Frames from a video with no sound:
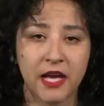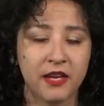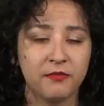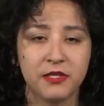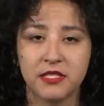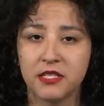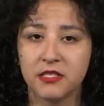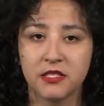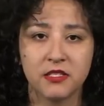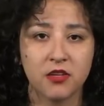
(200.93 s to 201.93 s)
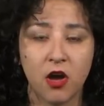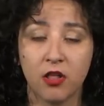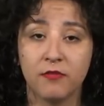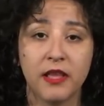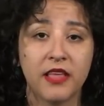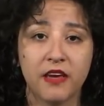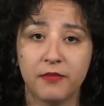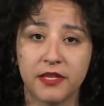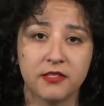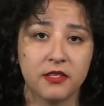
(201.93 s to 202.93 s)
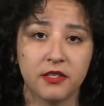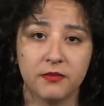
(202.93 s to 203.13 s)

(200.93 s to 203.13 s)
have been citizens all of my life, basically,